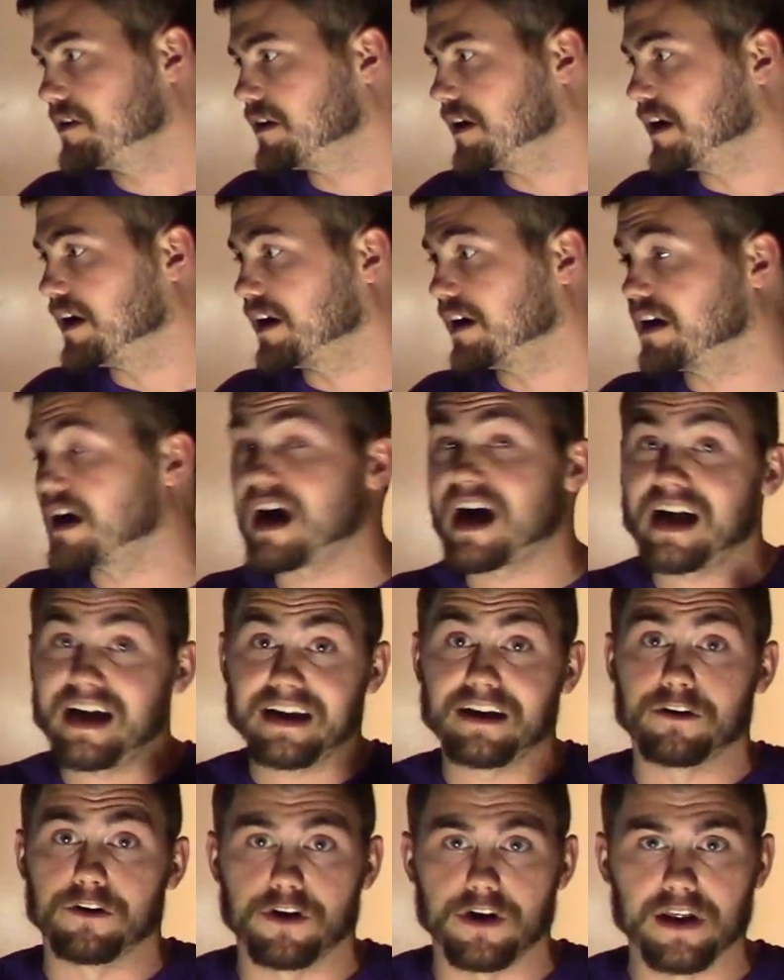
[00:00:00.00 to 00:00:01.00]

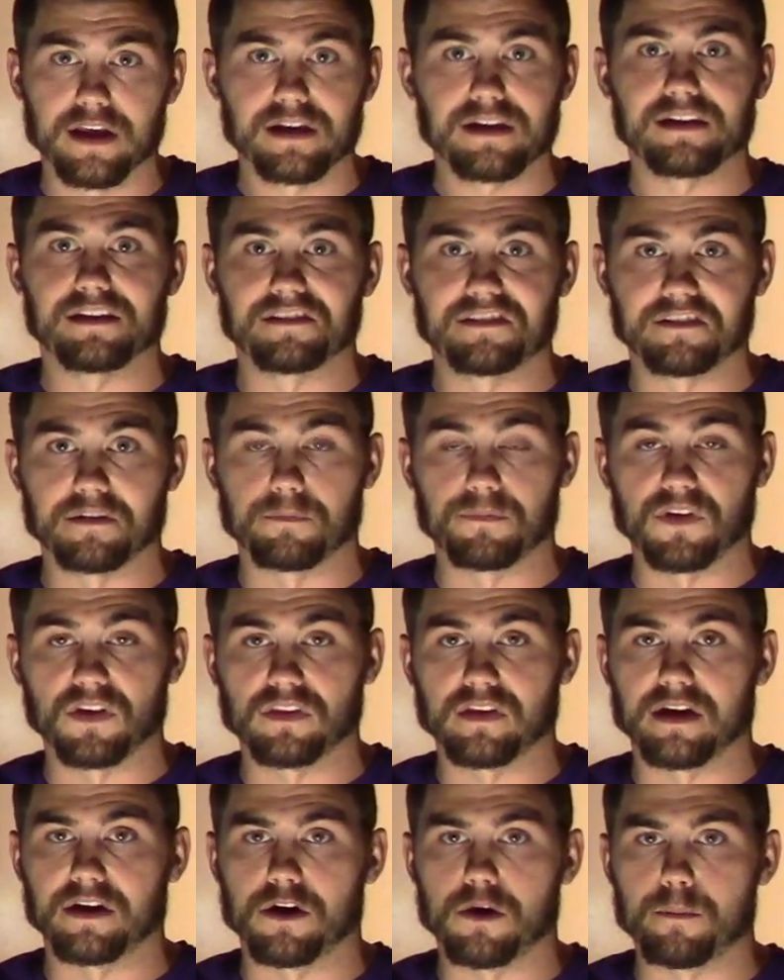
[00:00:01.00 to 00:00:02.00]
Iron is something
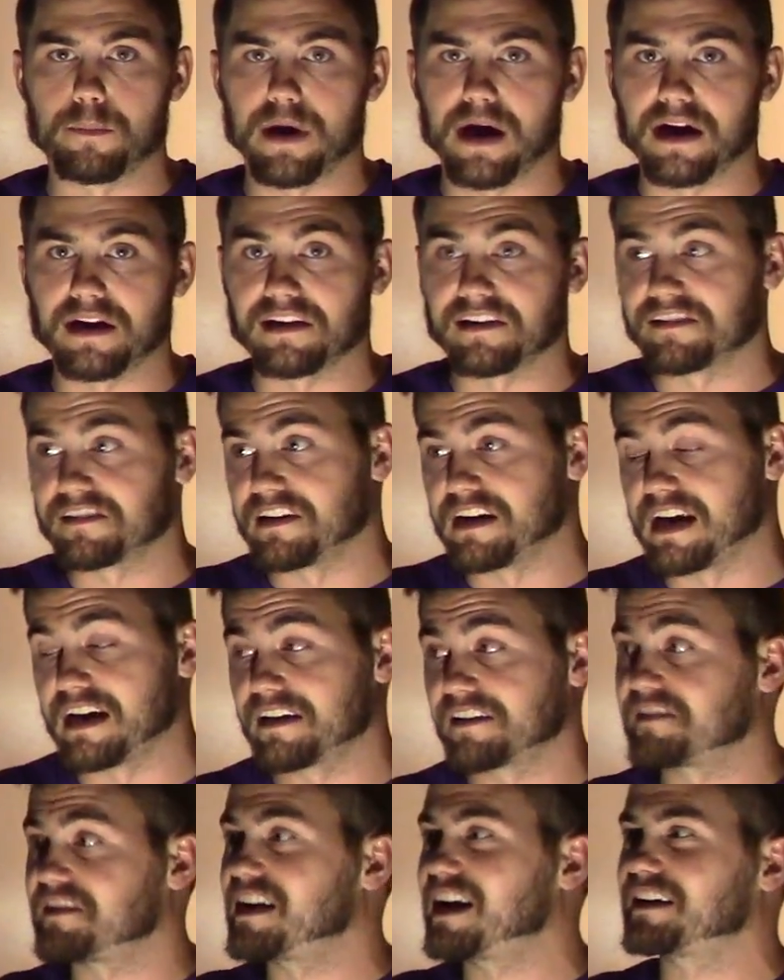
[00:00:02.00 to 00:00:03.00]
that our bodies need.
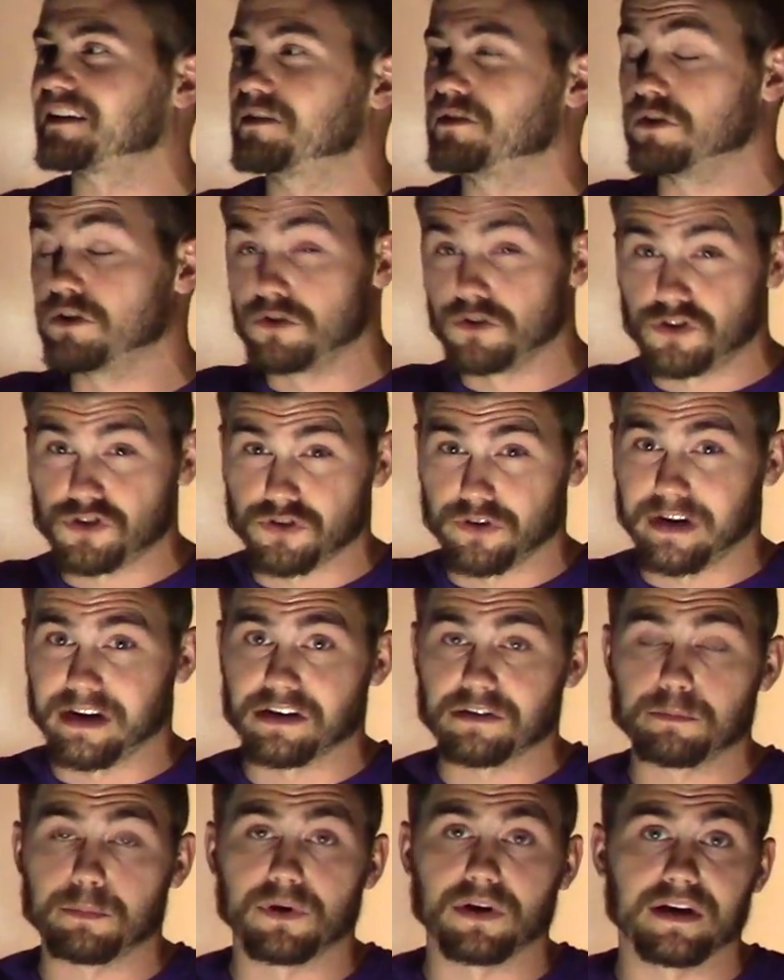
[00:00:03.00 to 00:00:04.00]
It's not a
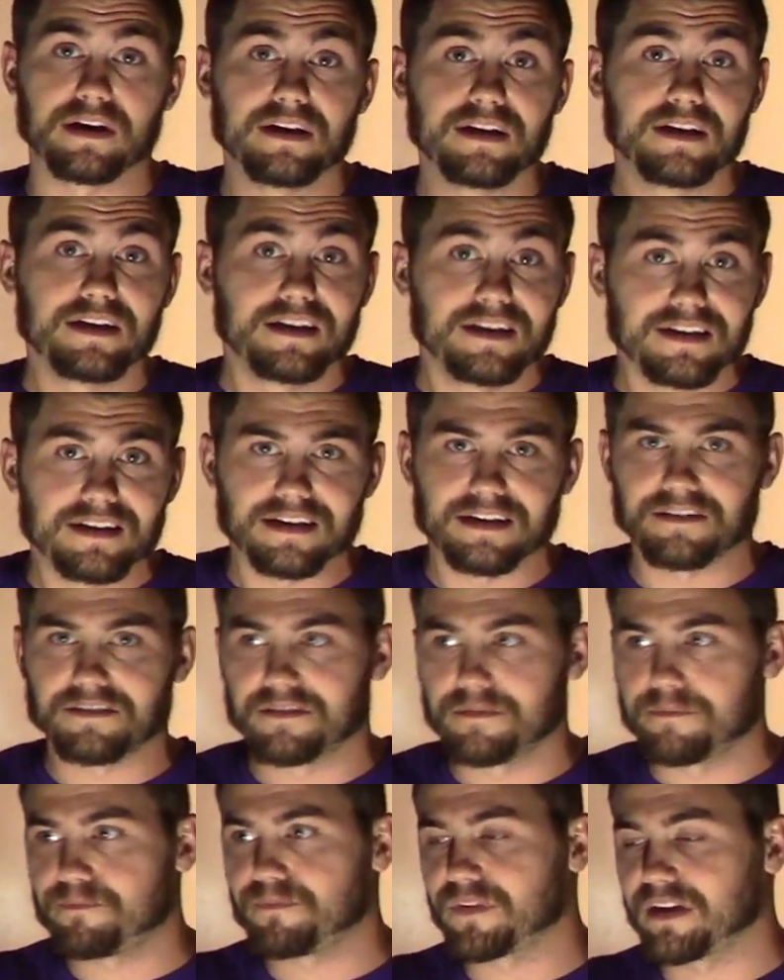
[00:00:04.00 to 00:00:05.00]
nutrient, but
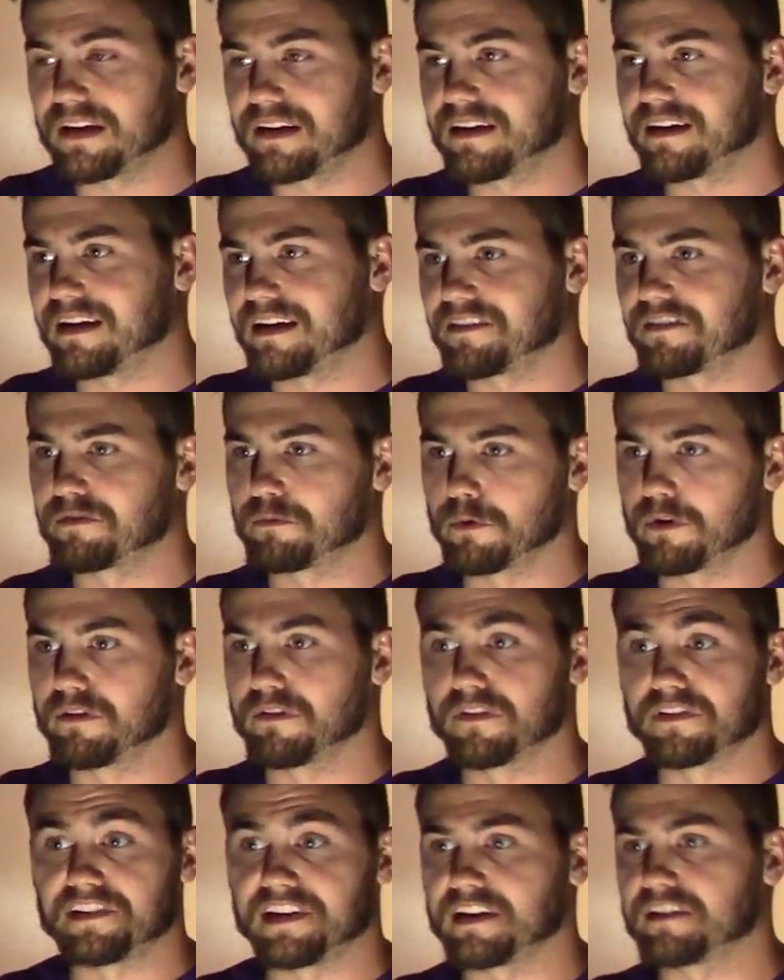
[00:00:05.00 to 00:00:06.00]
it's one
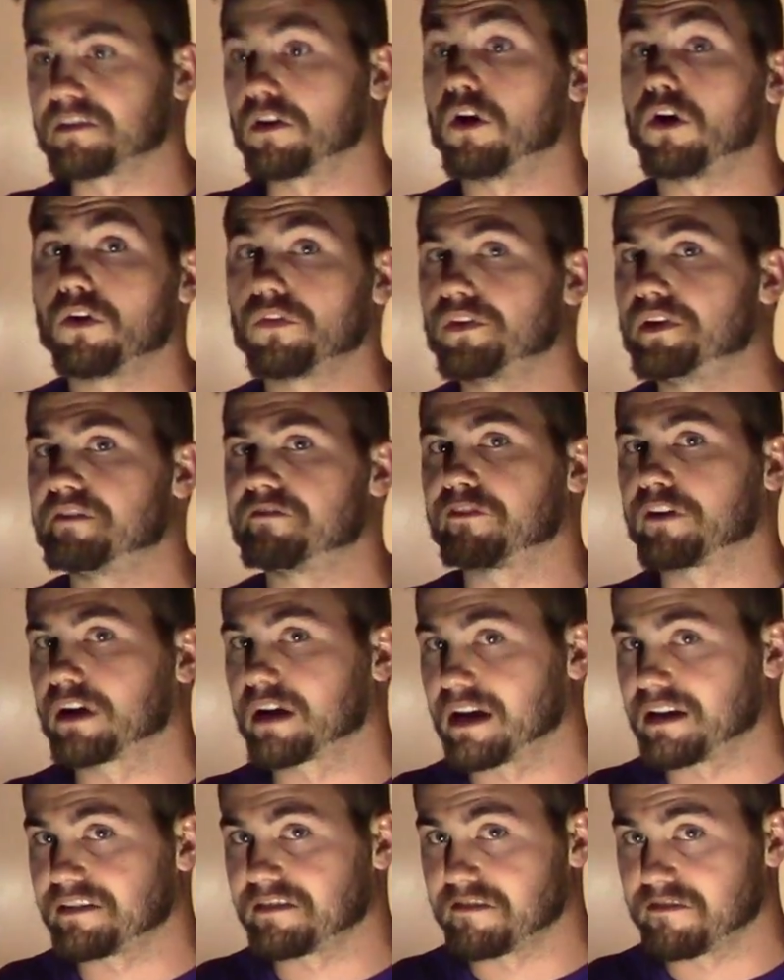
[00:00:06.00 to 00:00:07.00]
of those things. All the different
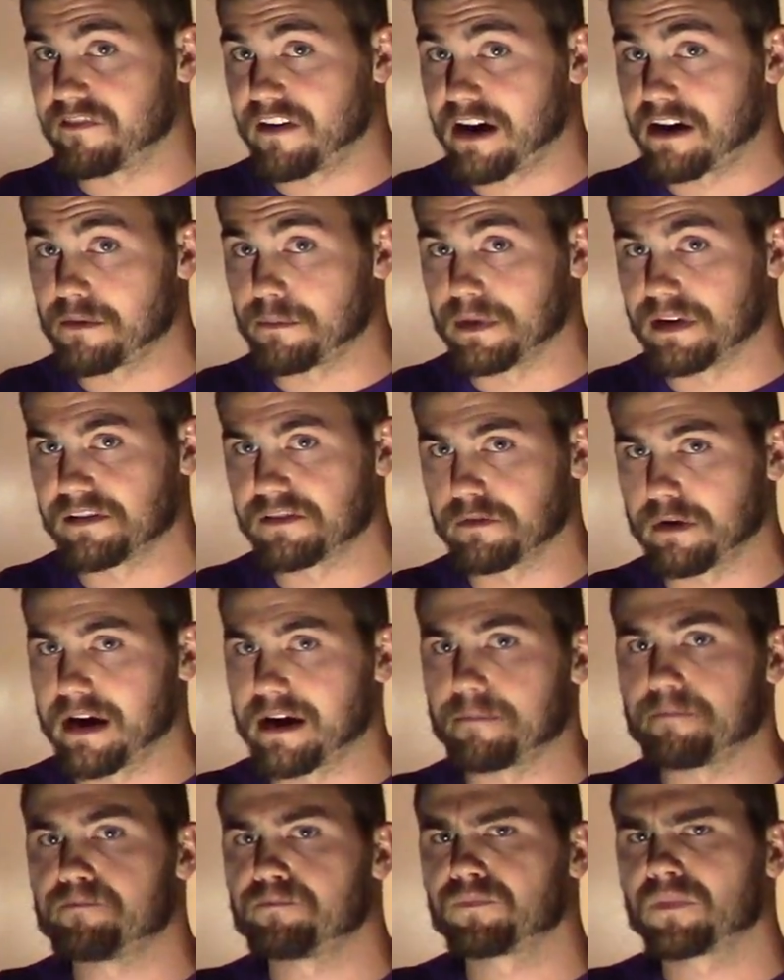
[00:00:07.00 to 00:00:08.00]
kinds of vitamins,
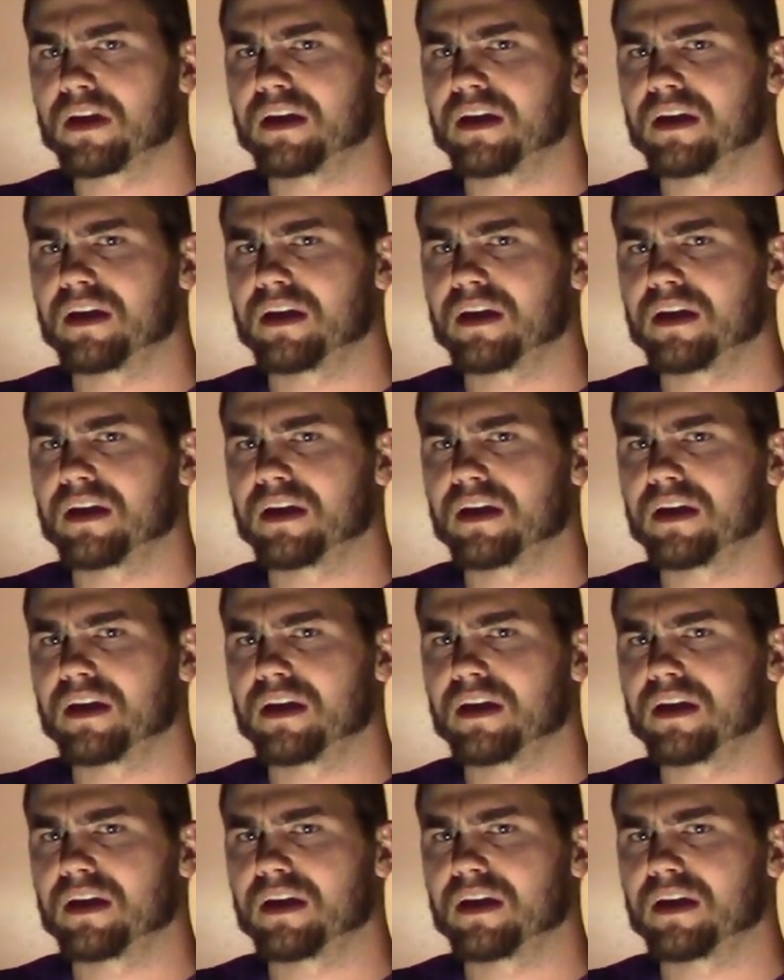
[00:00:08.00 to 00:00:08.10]
right?